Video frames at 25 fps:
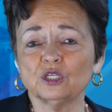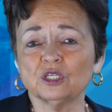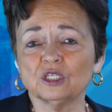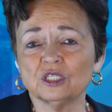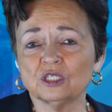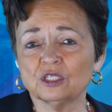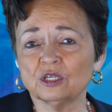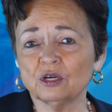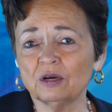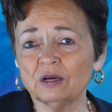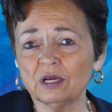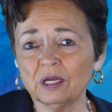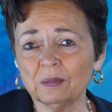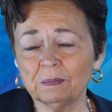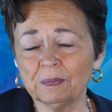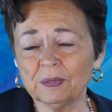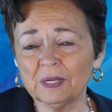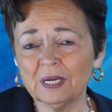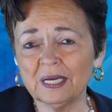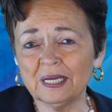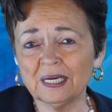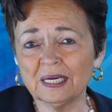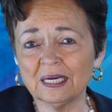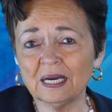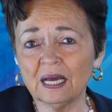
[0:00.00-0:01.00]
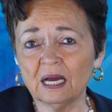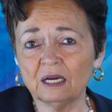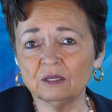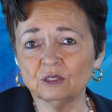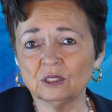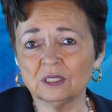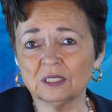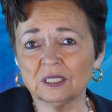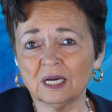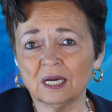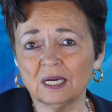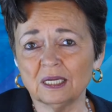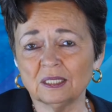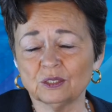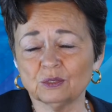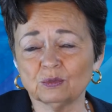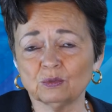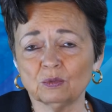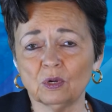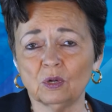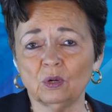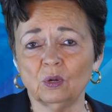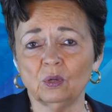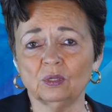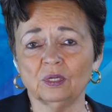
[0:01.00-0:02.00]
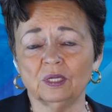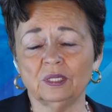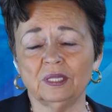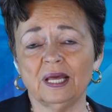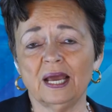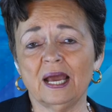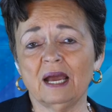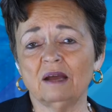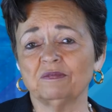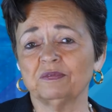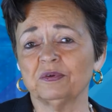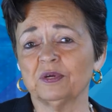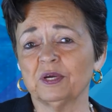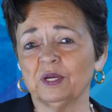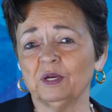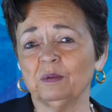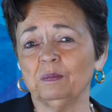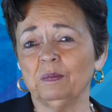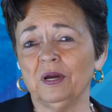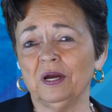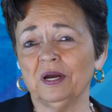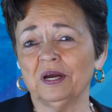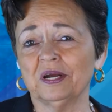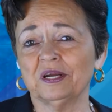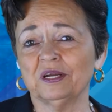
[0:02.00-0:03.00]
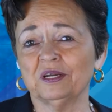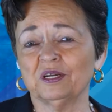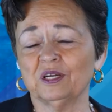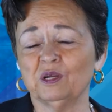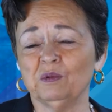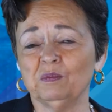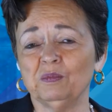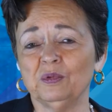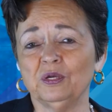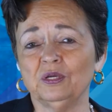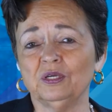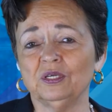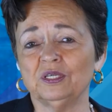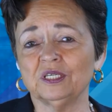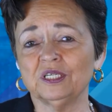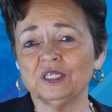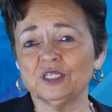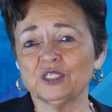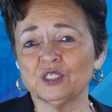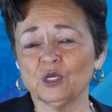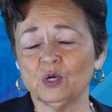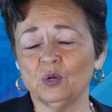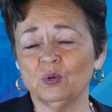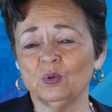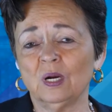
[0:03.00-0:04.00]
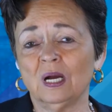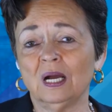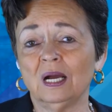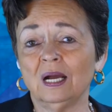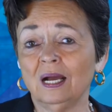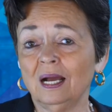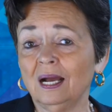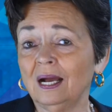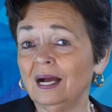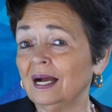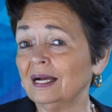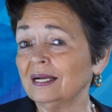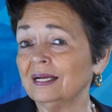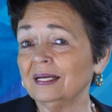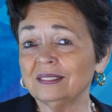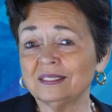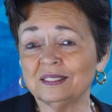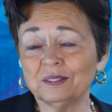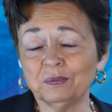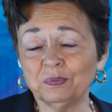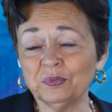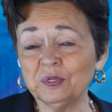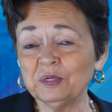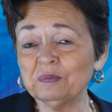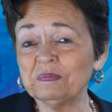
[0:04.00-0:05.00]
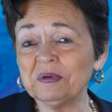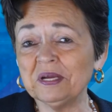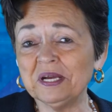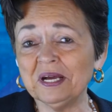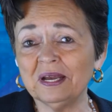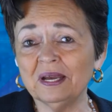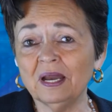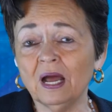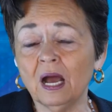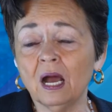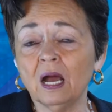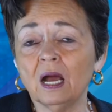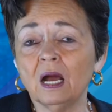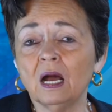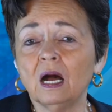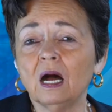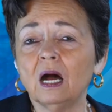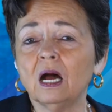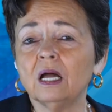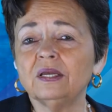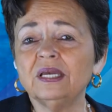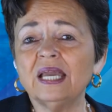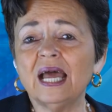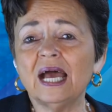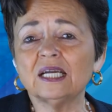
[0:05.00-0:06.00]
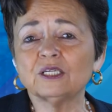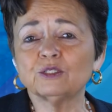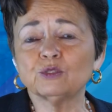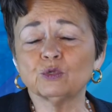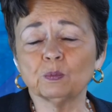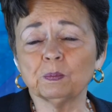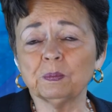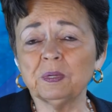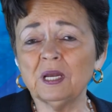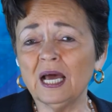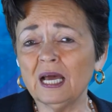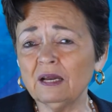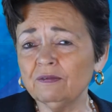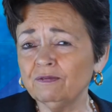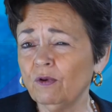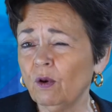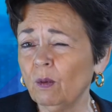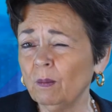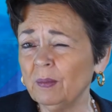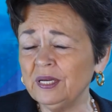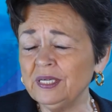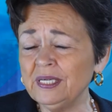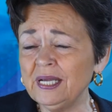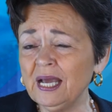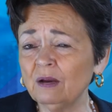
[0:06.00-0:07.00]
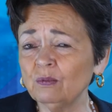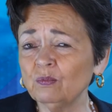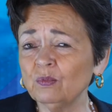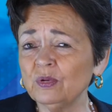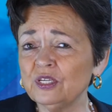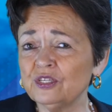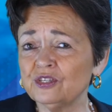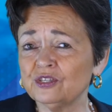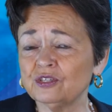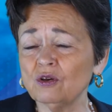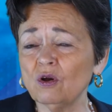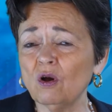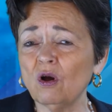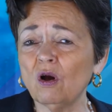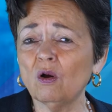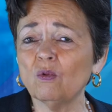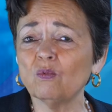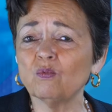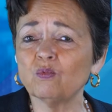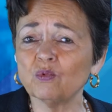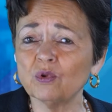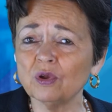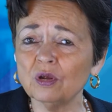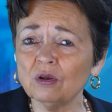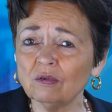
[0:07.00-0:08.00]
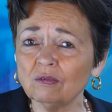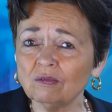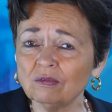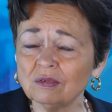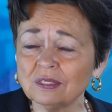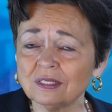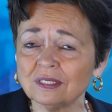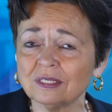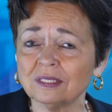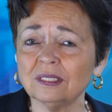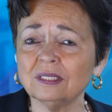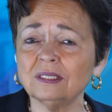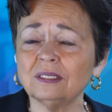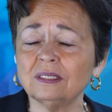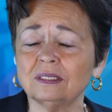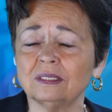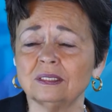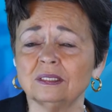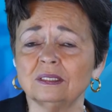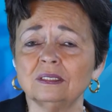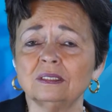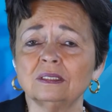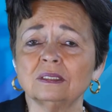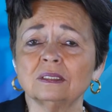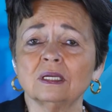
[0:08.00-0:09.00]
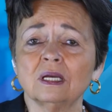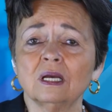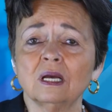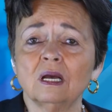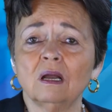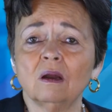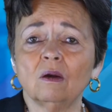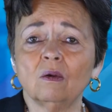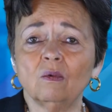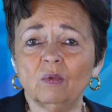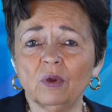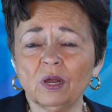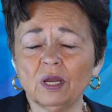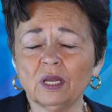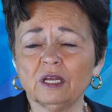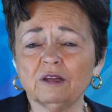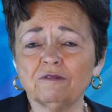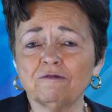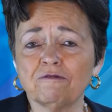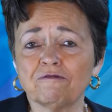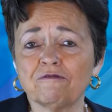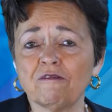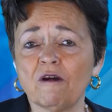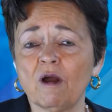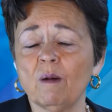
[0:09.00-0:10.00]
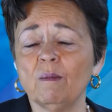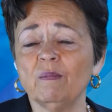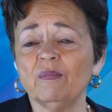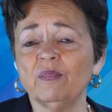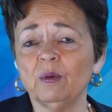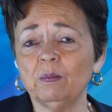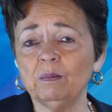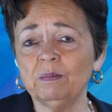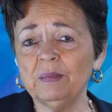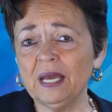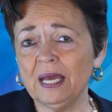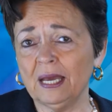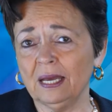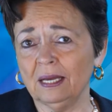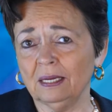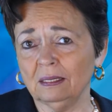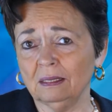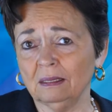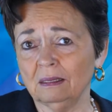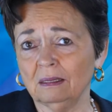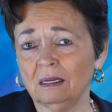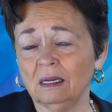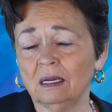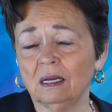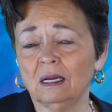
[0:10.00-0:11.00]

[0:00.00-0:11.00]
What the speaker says: has certainly played an outsized role in the African American community. So I guess it would be a natural platform. And yet we saw a real resistance really from the men